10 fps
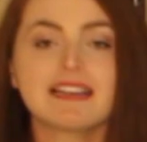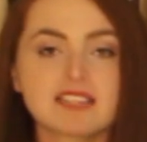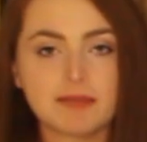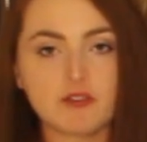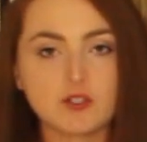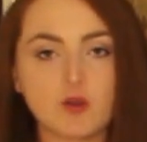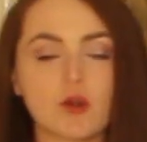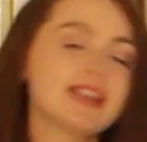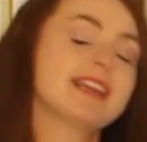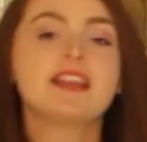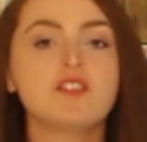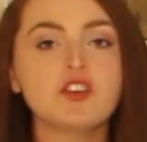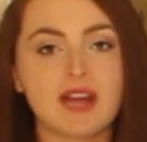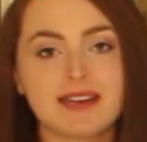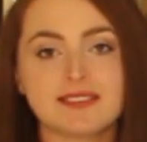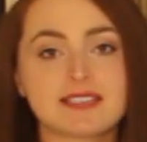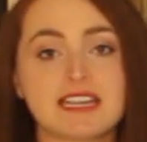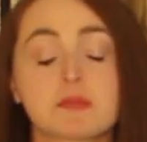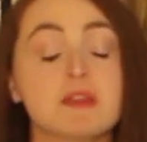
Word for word: at time of recording and in the United States,